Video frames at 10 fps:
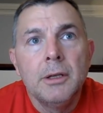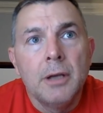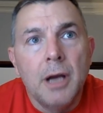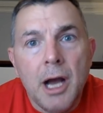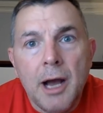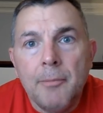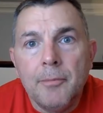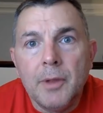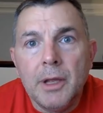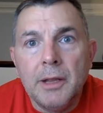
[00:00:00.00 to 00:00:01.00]

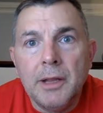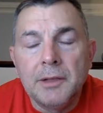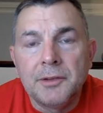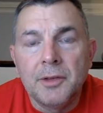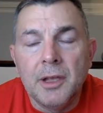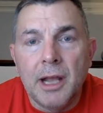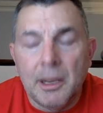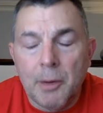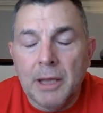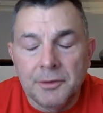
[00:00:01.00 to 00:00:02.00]
Um, and then slit,
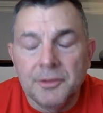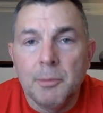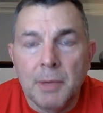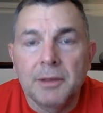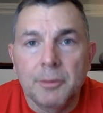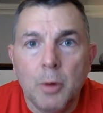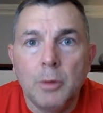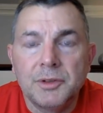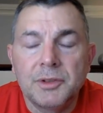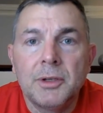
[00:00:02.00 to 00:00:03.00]
I'd rather slit my
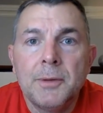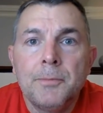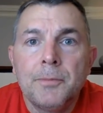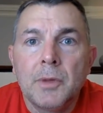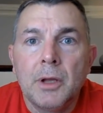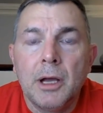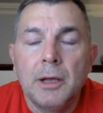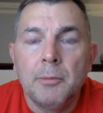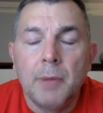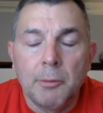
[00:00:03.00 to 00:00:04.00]
throats,
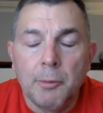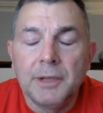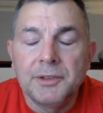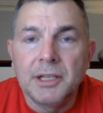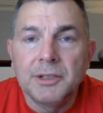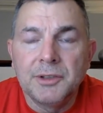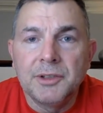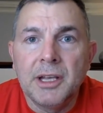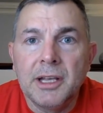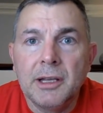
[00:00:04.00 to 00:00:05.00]
uh, my wrists, I should
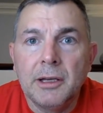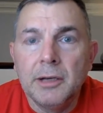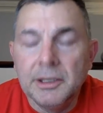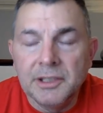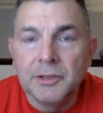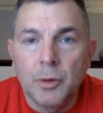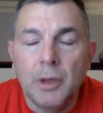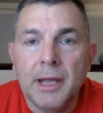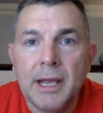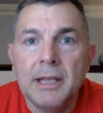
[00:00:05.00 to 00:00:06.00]
say, listening to all
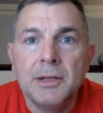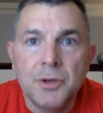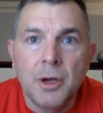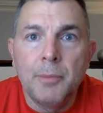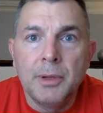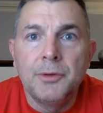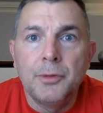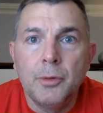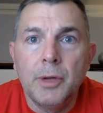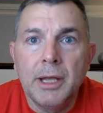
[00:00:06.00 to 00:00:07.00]
that and jump
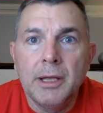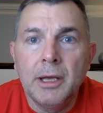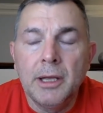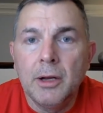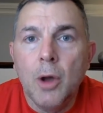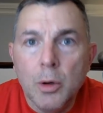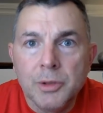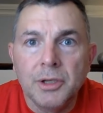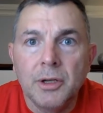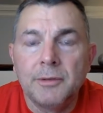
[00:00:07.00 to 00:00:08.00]
into a, an
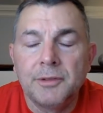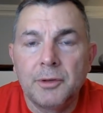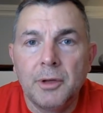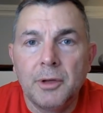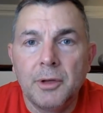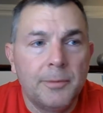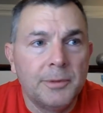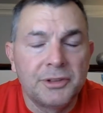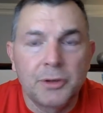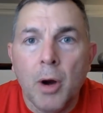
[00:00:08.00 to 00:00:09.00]
ocean of, of
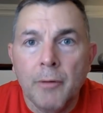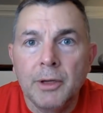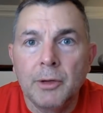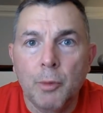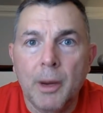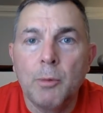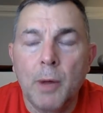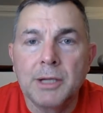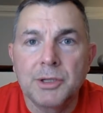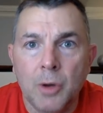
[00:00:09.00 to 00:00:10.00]
starving great
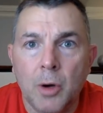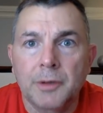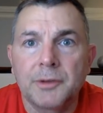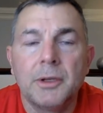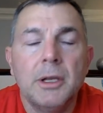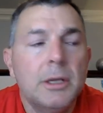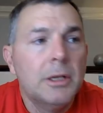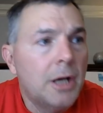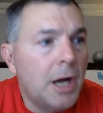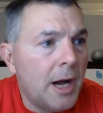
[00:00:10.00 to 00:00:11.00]
white sharks
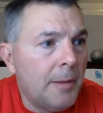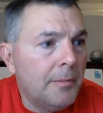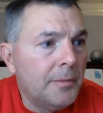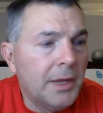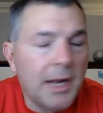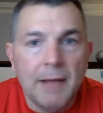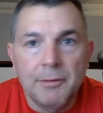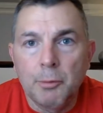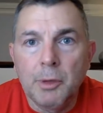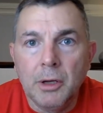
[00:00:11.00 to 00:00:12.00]
um, than have
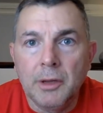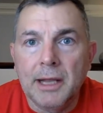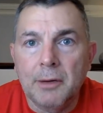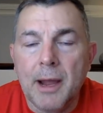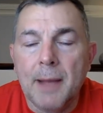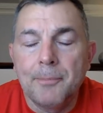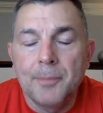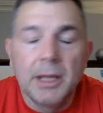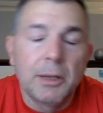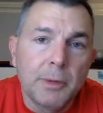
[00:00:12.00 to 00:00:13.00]
to read all that crap.
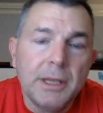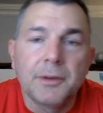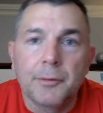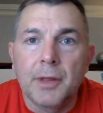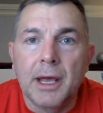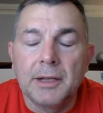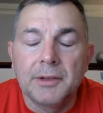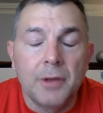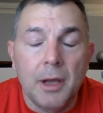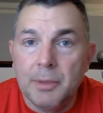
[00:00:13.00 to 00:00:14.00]
And the reason for that
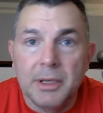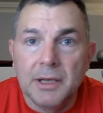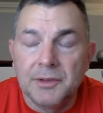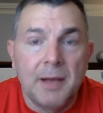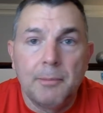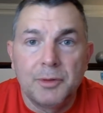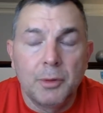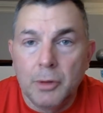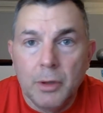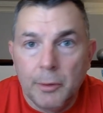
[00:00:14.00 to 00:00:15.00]
is not because I'm
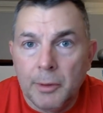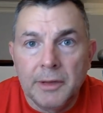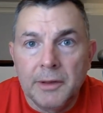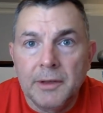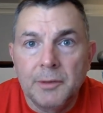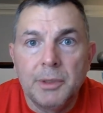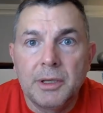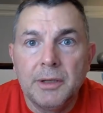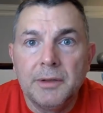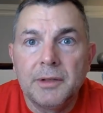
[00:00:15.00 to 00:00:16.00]
so good or anything, it's
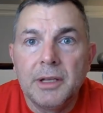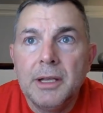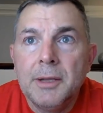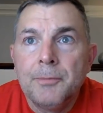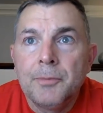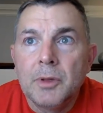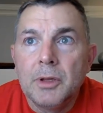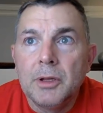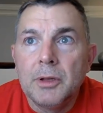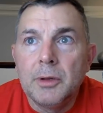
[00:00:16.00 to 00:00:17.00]
because
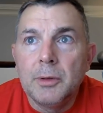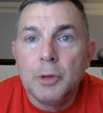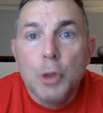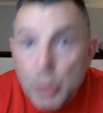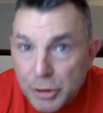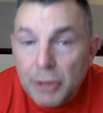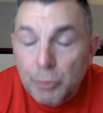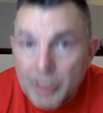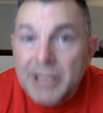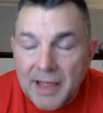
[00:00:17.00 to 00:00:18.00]
you
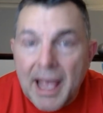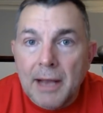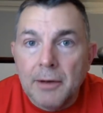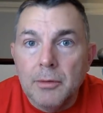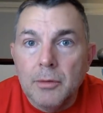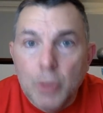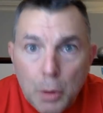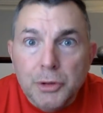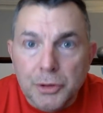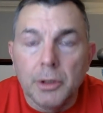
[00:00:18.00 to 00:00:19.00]
should read that.
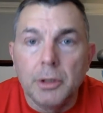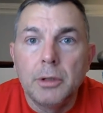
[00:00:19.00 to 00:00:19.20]
You should.